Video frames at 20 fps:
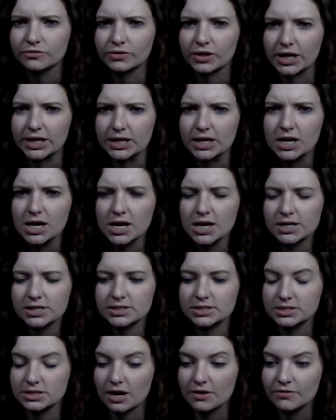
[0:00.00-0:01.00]
like
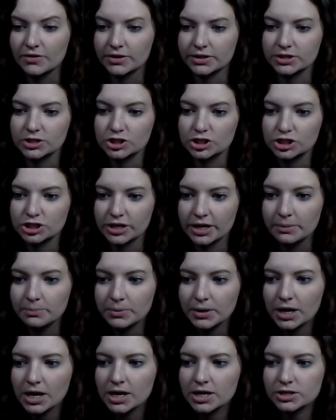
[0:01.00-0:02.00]
stuff on this ship.
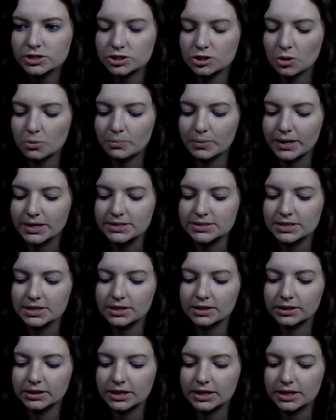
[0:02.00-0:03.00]
So
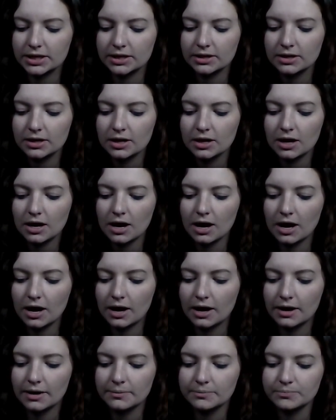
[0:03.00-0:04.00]
basically,
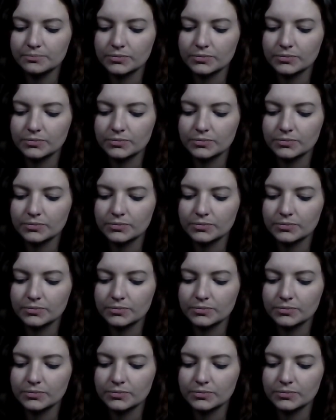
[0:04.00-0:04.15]
not